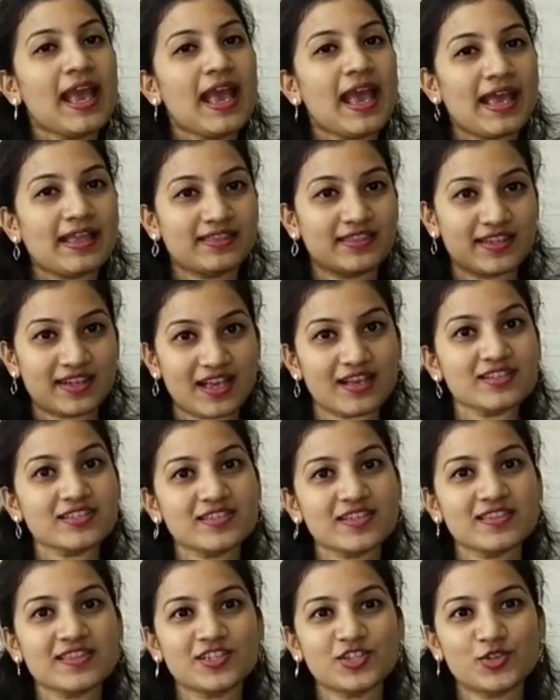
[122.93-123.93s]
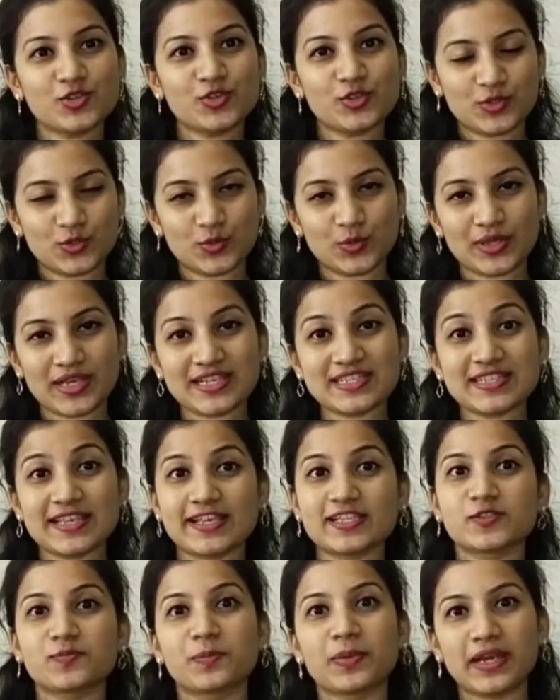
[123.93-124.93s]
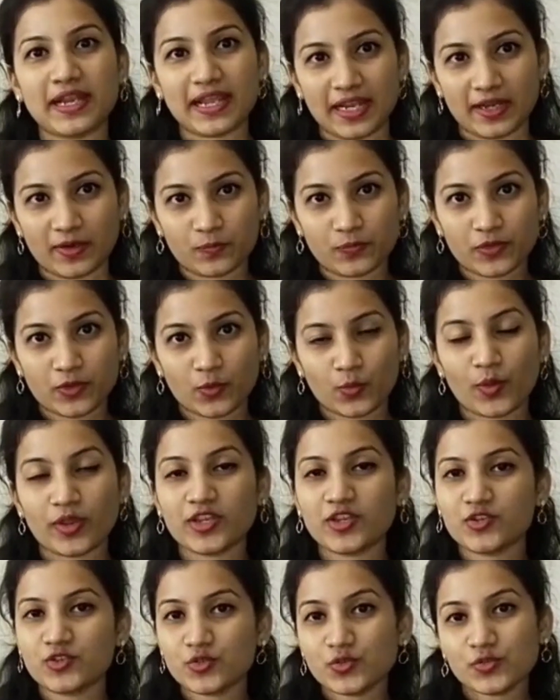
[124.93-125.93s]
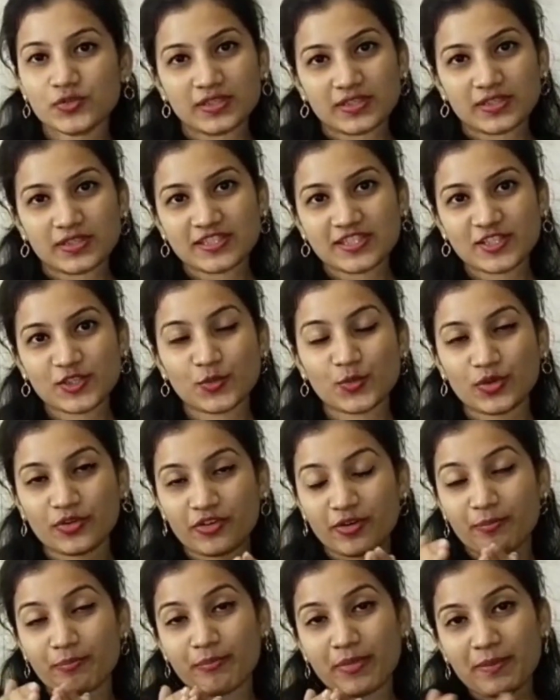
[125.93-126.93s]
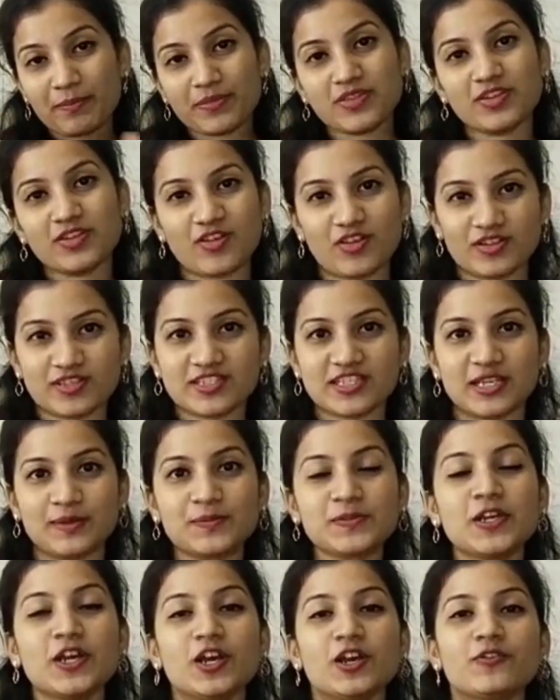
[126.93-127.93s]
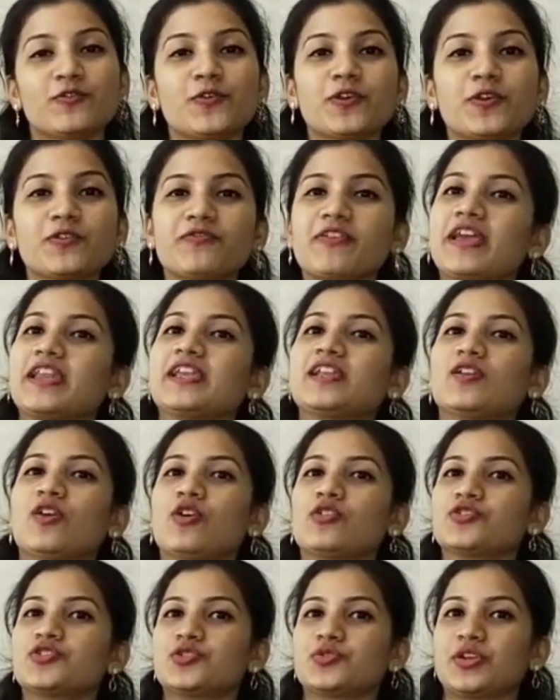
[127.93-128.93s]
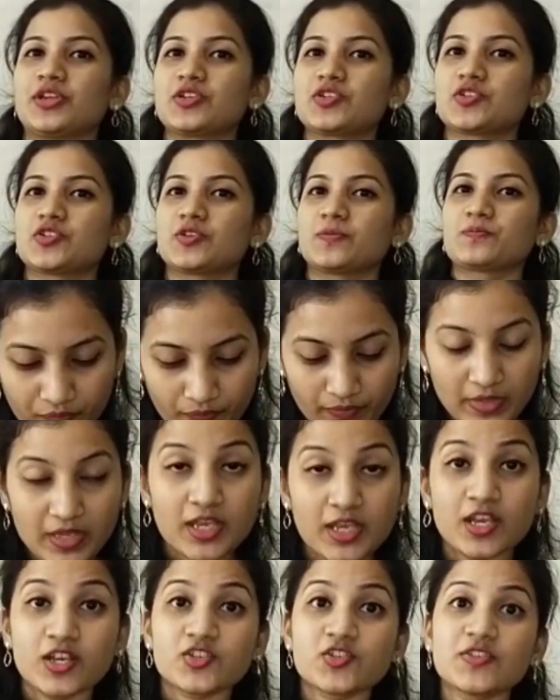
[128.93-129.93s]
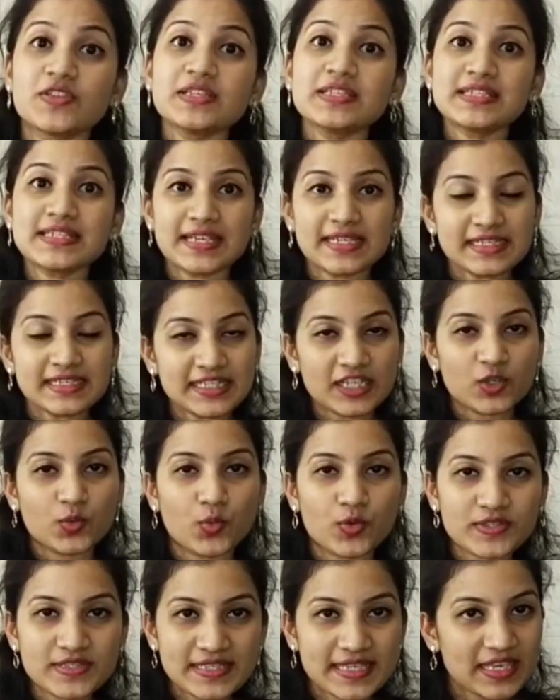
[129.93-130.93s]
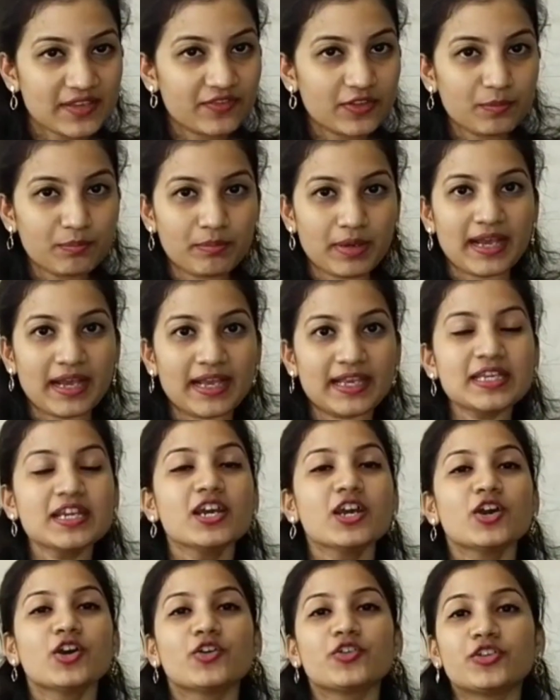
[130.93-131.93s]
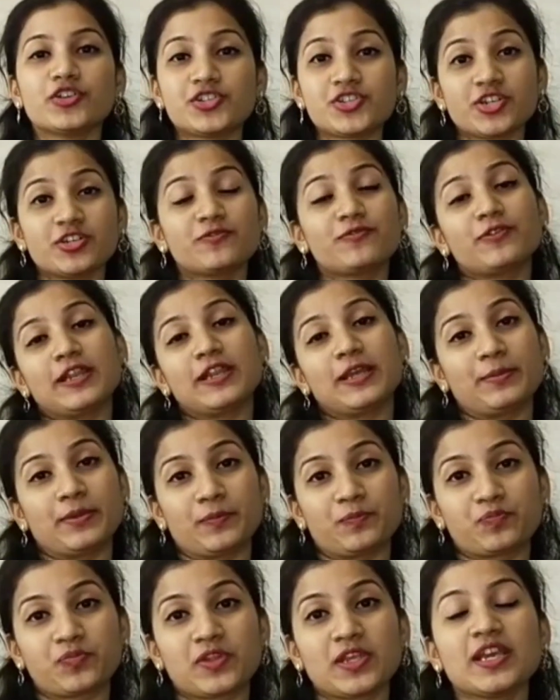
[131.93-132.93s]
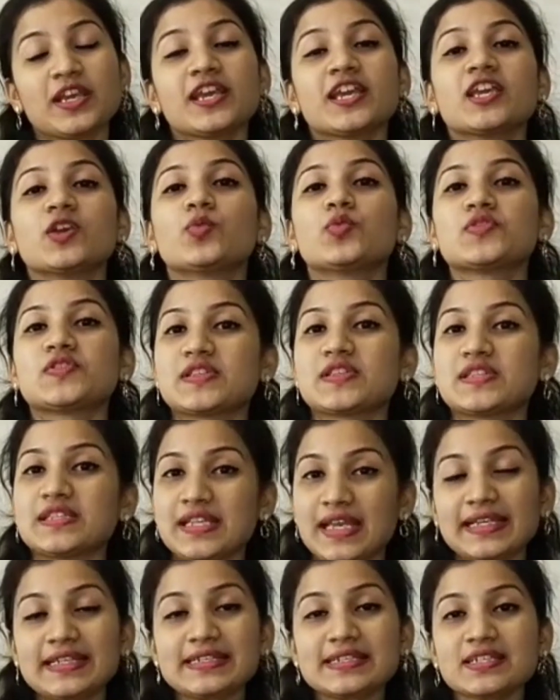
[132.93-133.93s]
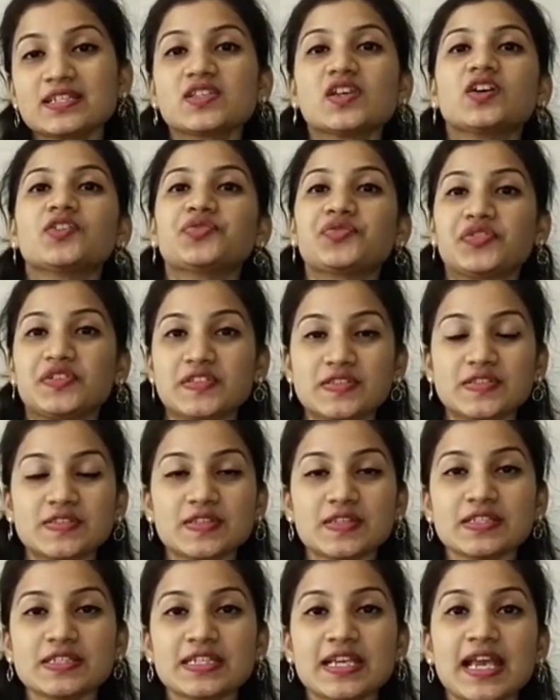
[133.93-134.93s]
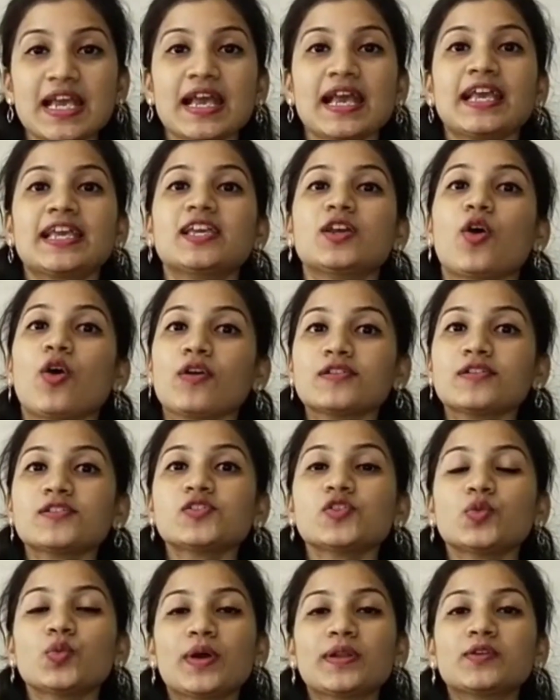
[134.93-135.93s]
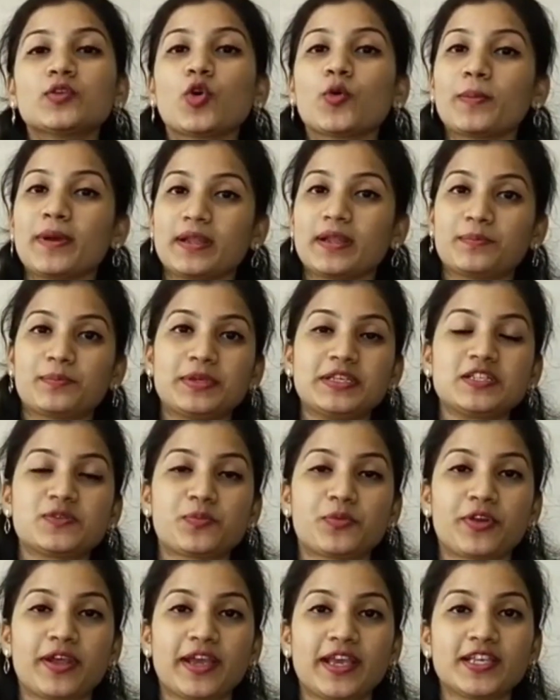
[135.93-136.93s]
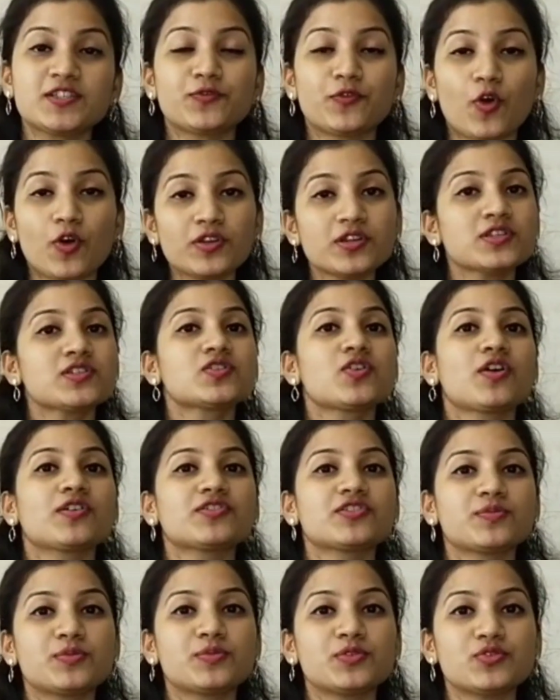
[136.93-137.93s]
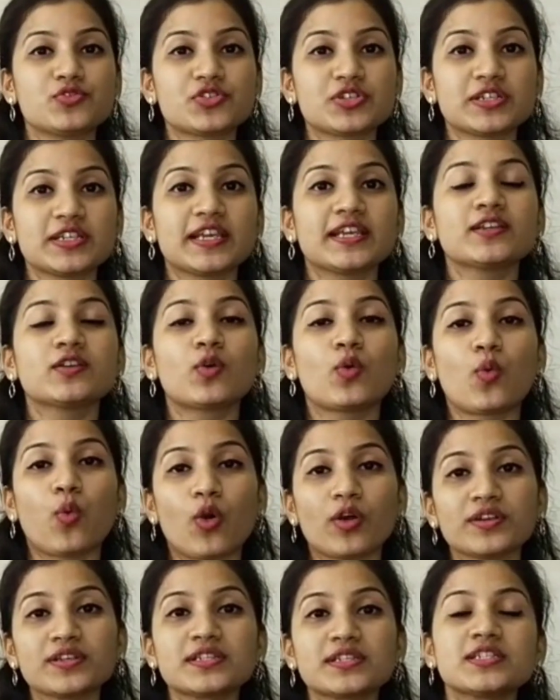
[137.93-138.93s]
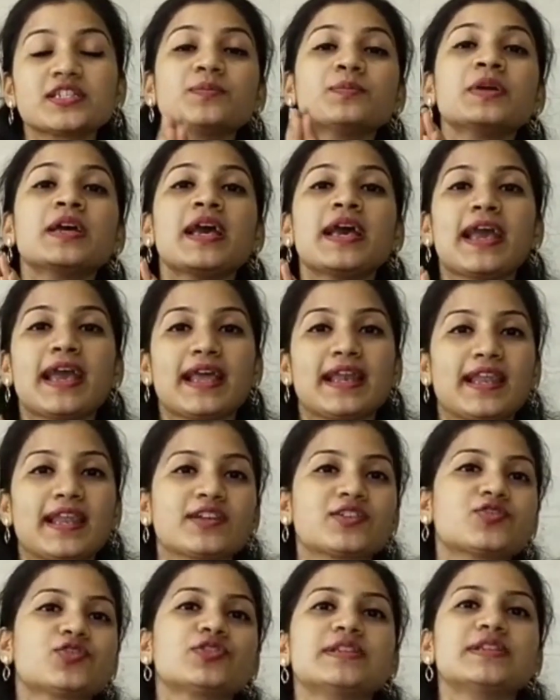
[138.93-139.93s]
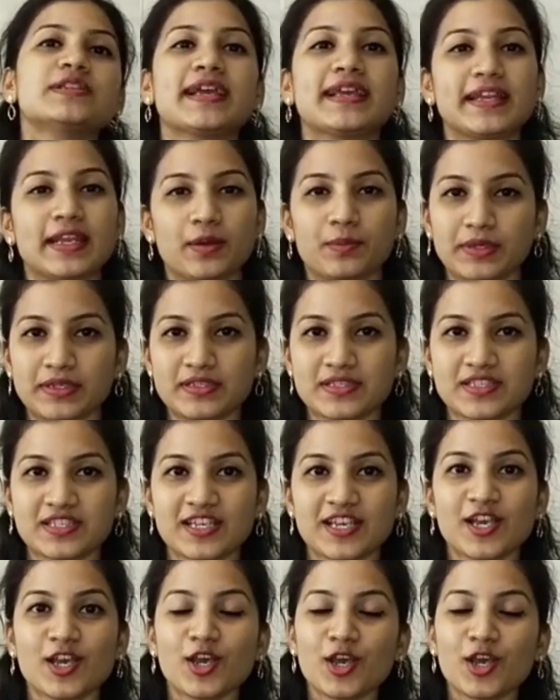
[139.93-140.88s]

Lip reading: And the last thing that you'll do is explain. When you do this, you will remember the concept for a very long duration. So this technique was given by Richard Feynman. He was a scientist, a physicist. He also won Nobel Peace Prize for his contribution in quantum electrodynamics.